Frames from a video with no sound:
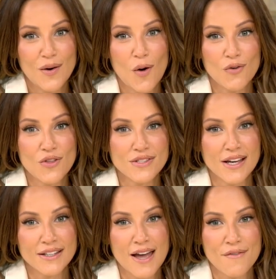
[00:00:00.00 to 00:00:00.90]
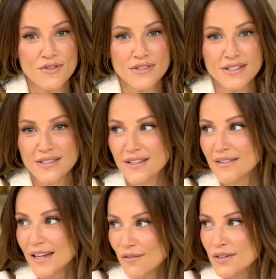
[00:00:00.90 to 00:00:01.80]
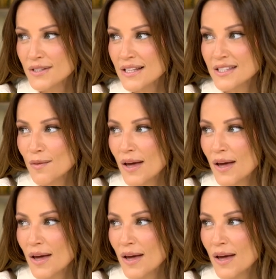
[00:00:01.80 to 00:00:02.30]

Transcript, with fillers: over the second half of the season. Like, when's the last time